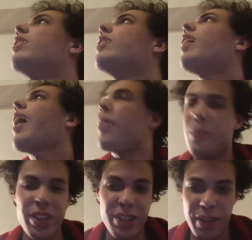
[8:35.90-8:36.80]
I think
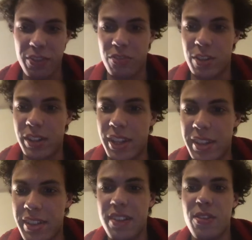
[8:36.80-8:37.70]
we could have string
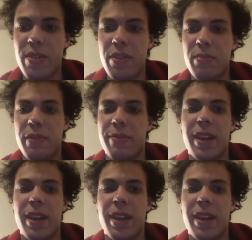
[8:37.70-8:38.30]
lights in here. That would be fine.